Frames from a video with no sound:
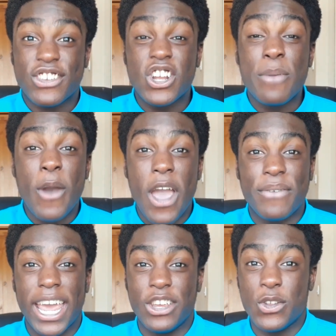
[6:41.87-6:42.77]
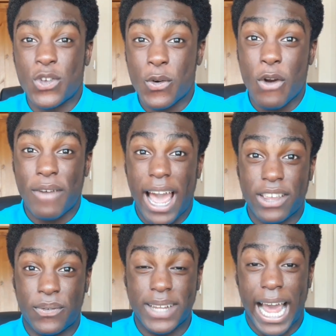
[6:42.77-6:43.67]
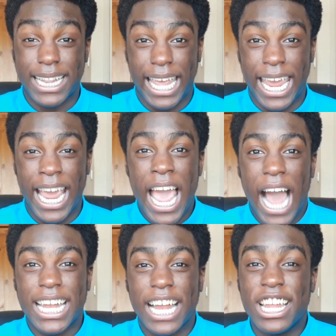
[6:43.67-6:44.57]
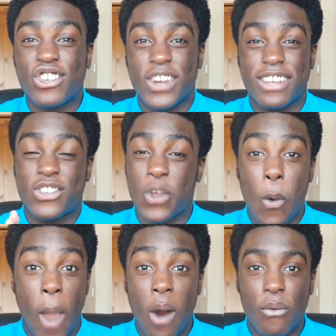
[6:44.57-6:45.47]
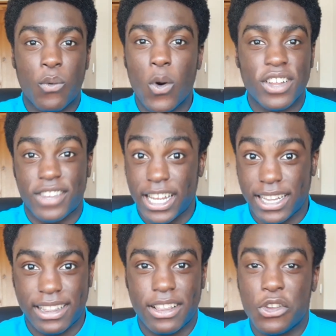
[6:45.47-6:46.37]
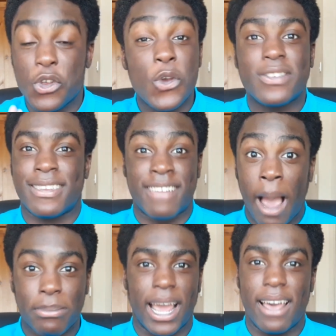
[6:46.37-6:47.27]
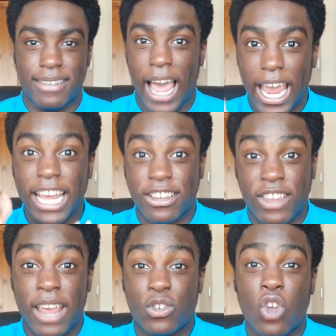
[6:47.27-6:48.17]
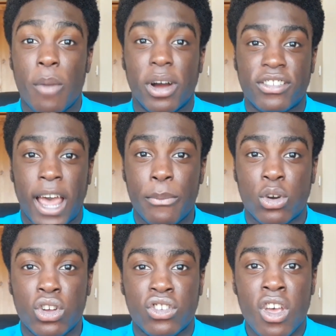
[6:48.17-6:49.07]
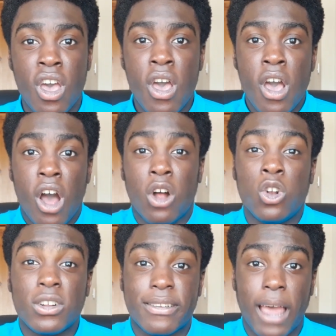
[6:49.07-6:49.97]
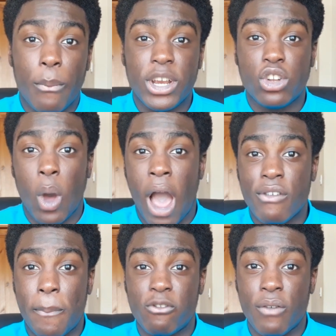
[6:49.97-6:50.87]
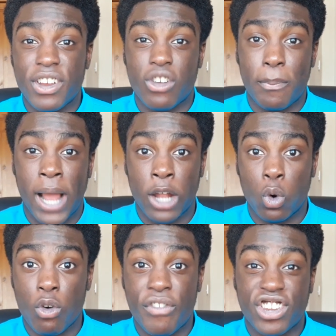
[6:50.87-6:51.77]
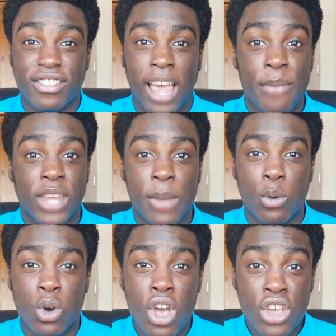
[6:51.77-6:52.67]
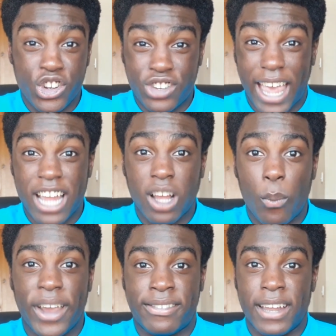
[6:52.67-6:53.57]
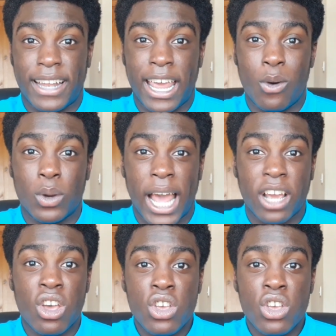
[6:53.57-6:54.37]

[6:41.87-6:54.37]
It's gonna motivate you to revise for that day, and like literally it's so helpful. Honestly, use this app, guys. Like it saves so much time, because a lot of the time when you don't have a revision plan or revision timetable, you just end up wasting a day, or like